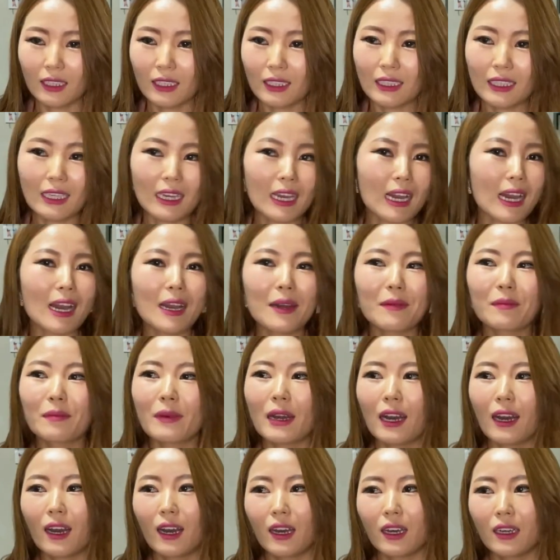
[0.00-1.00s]
Yeah,
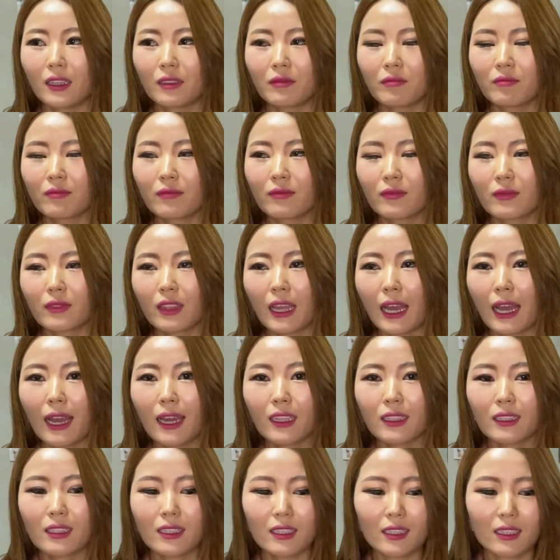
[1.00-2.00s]
um,
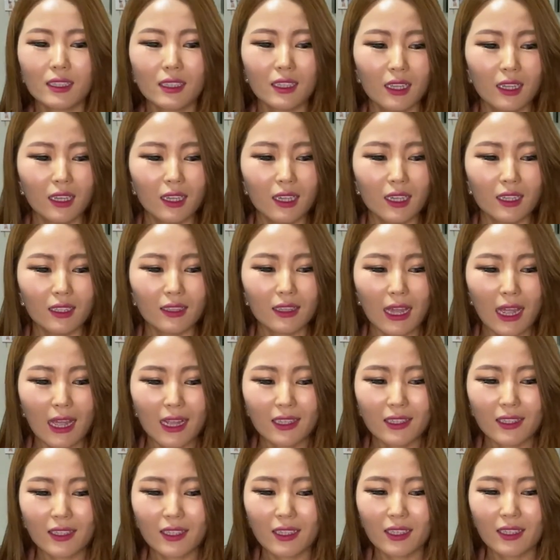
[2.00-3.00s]
that's
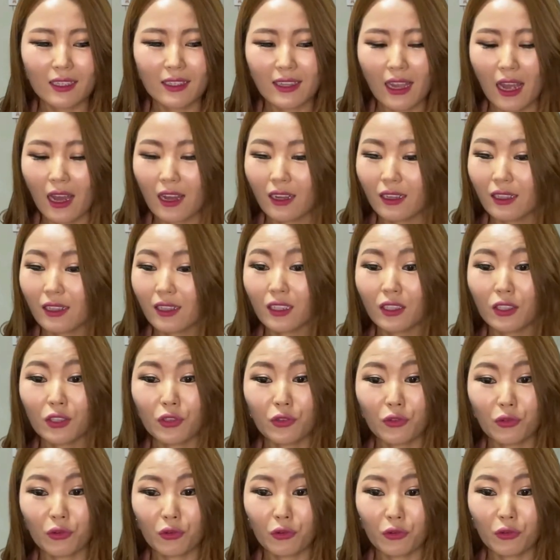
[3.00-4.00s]
that's exactly
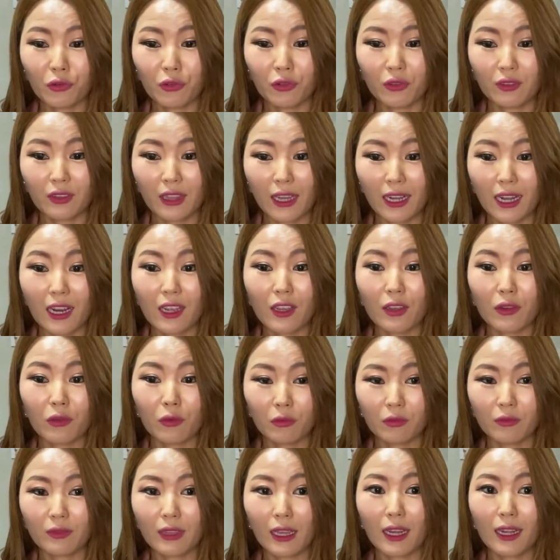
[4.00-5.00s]
true. That I
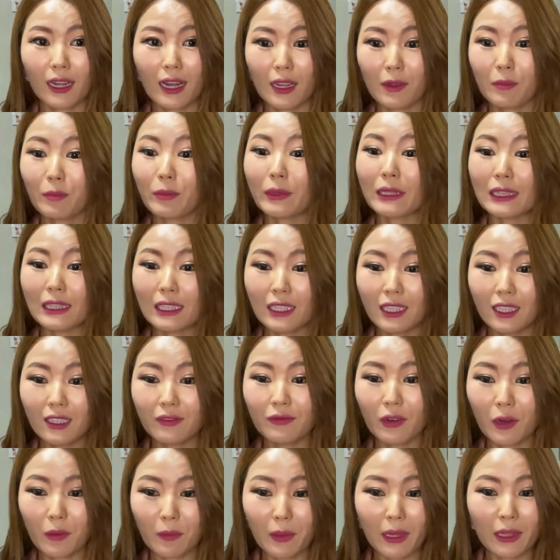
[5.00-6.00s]
that I
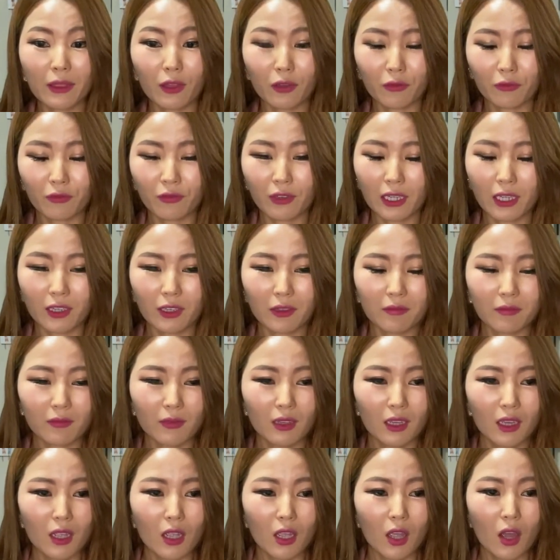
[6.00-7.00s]
believe about the
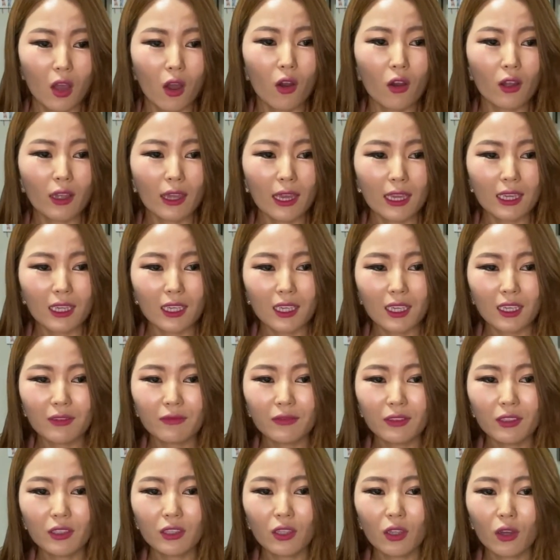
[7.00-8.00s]
freedom. Okay, mm.
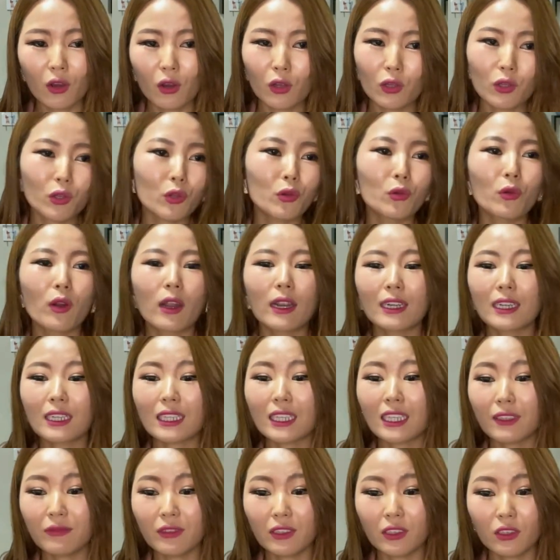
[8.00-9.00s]
even though you are
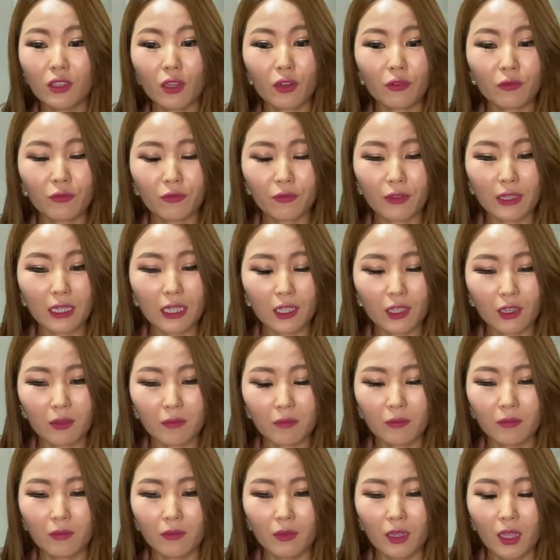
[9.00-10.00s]
given the
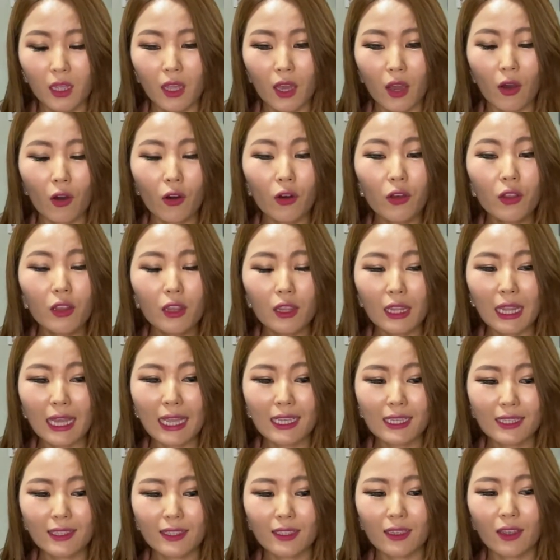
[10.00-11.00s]
freedom,
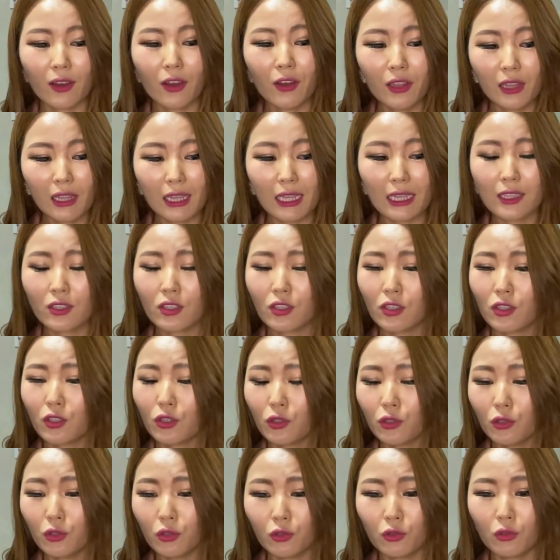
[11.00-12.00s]
unless unless
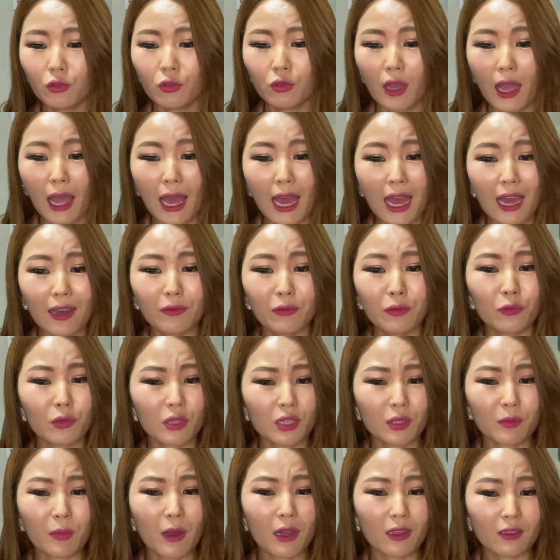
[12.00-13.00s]
you have
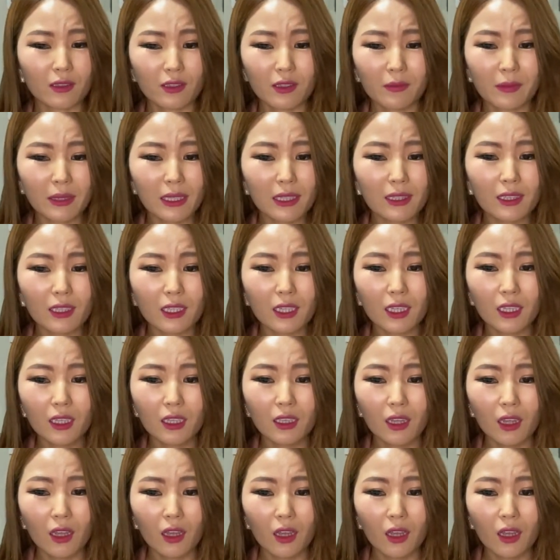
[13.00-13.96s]
responsibility,